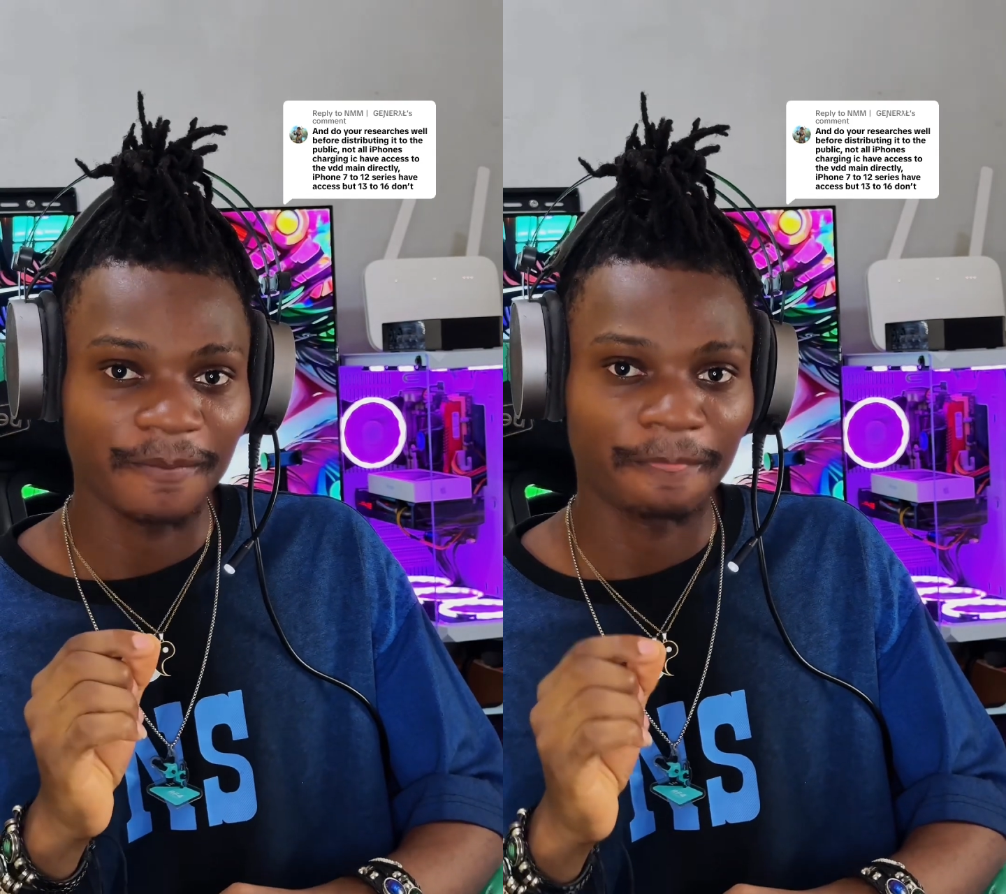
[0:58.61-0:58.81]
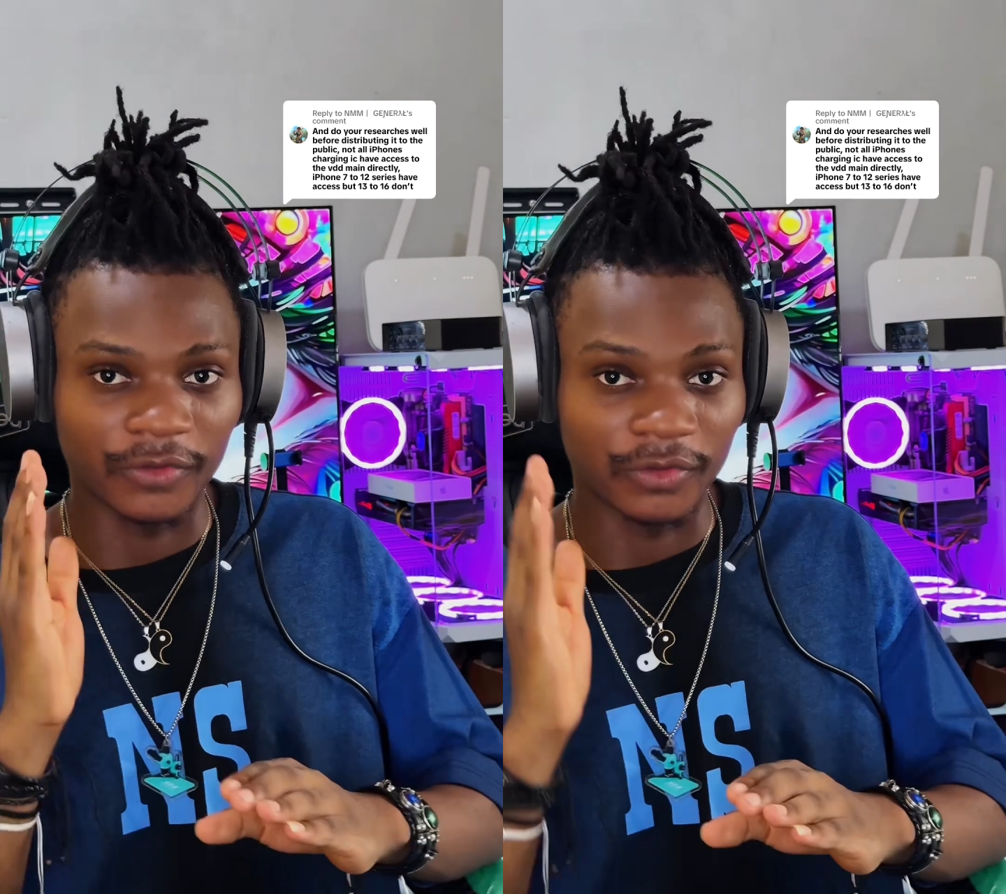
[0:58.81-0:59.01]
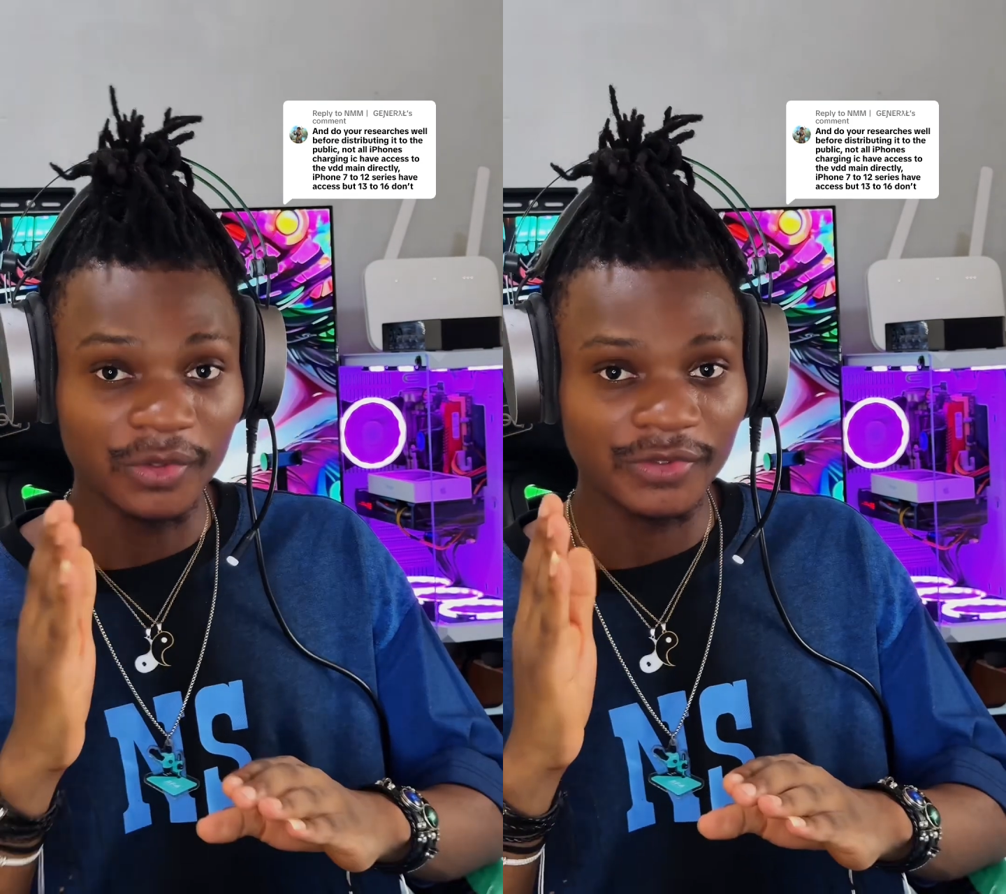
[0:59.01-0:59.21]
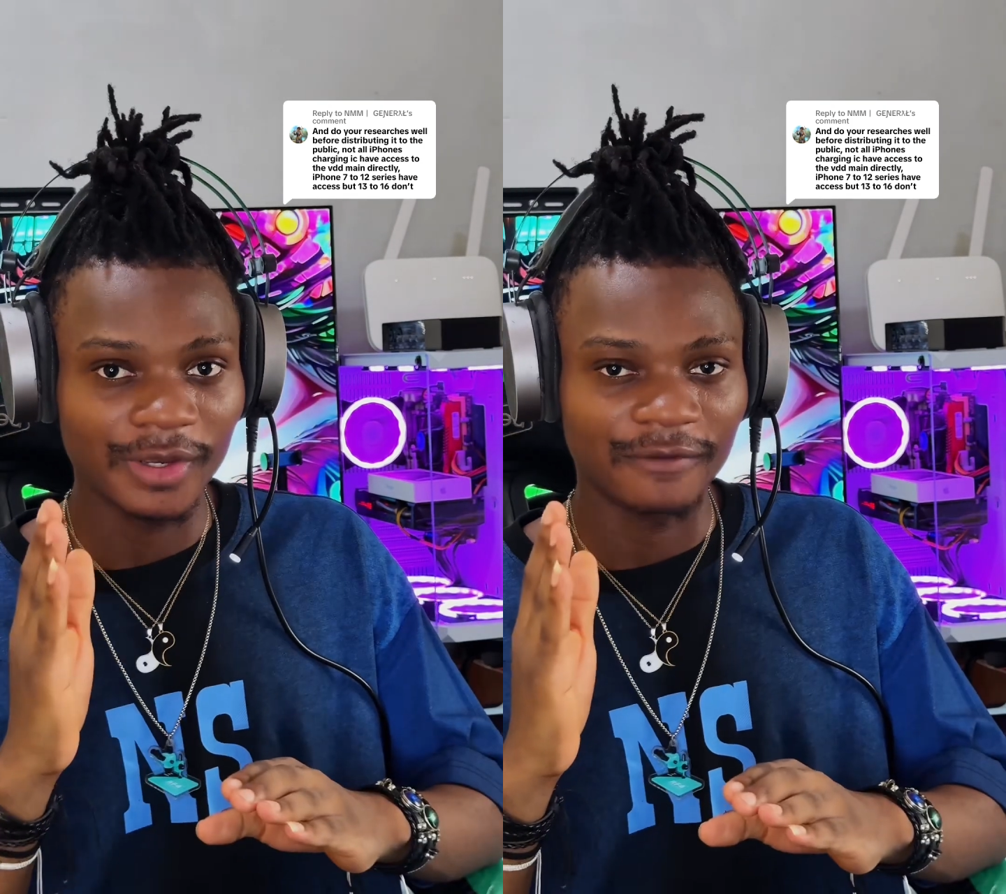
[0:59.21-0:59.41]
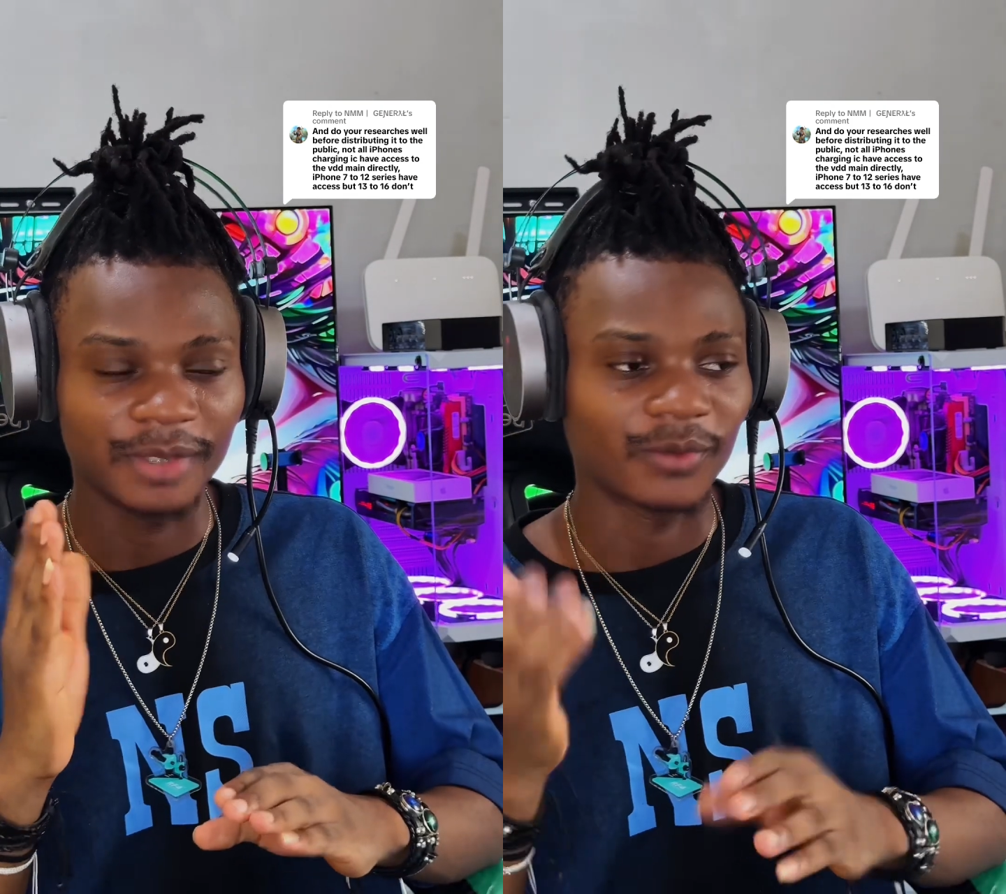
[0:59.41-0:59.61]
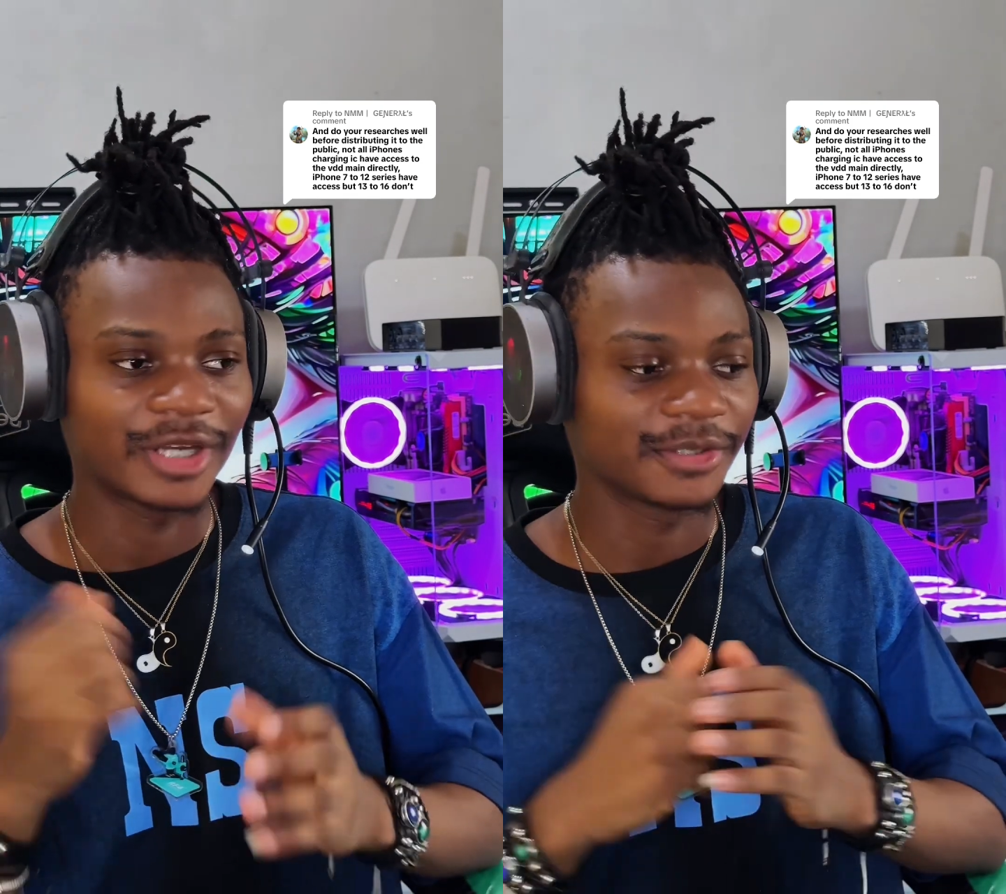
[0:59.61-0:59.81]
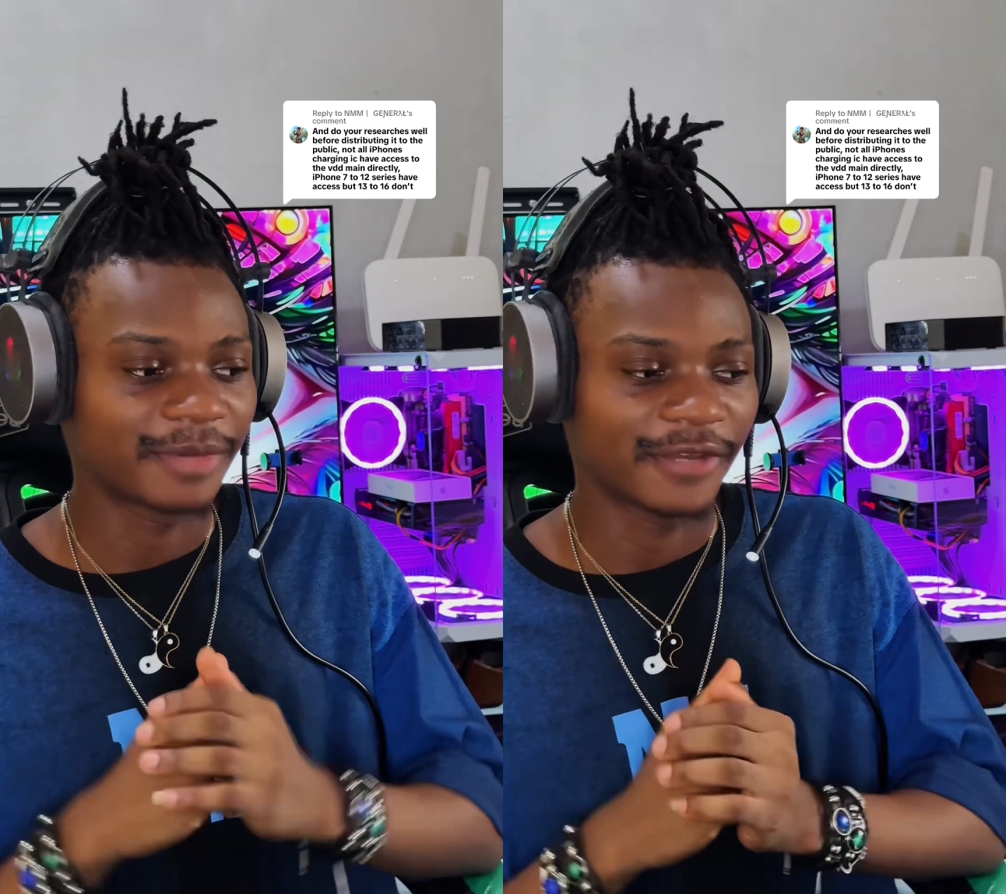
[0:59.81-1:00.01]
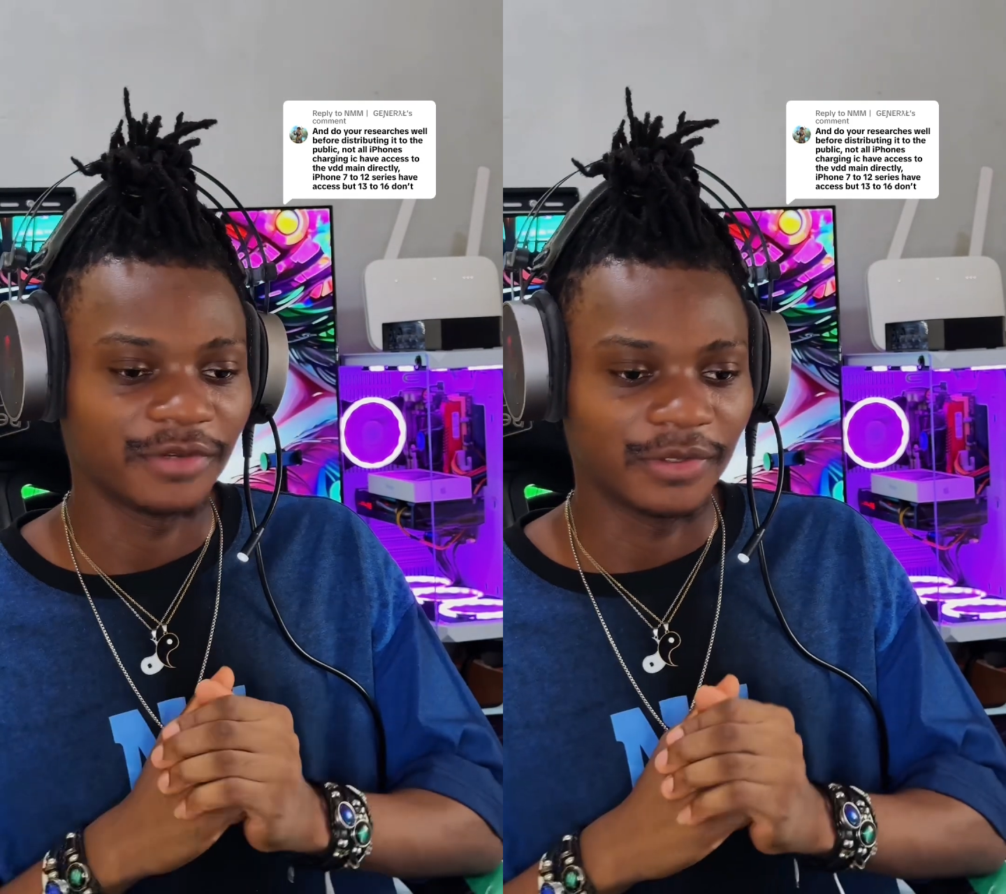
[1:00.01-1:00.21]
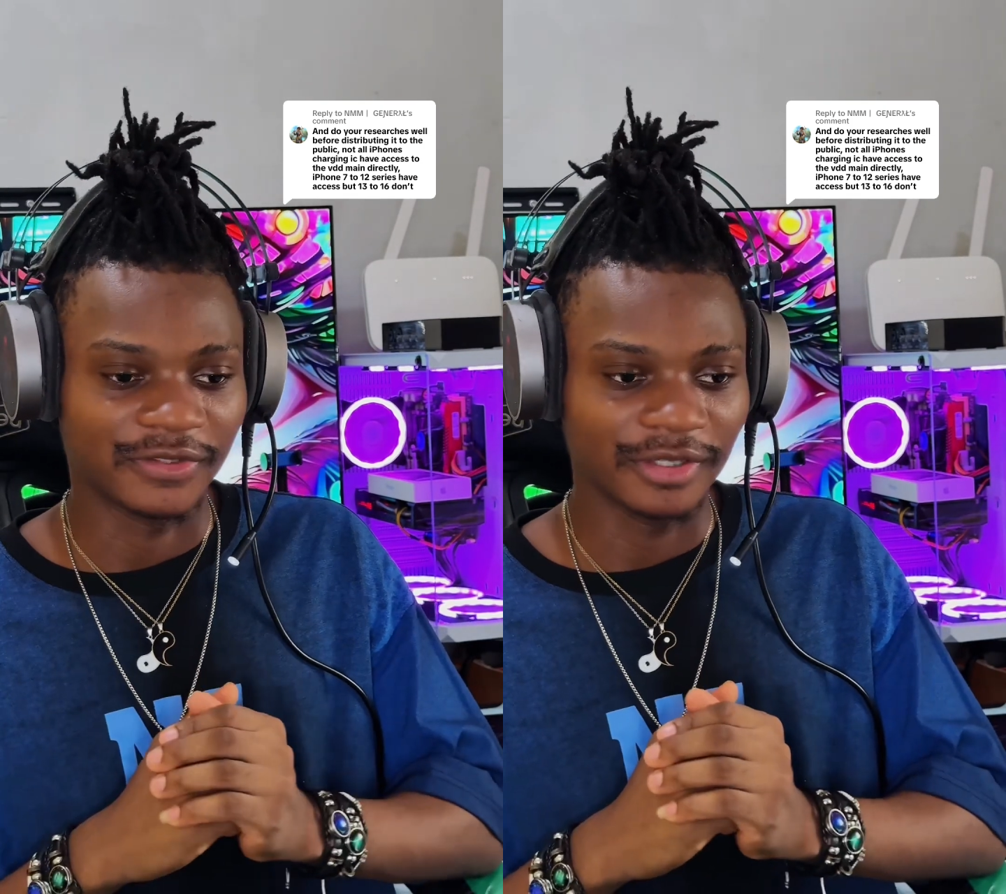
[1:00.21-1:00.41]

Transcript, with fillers: For those who have been watching my videos,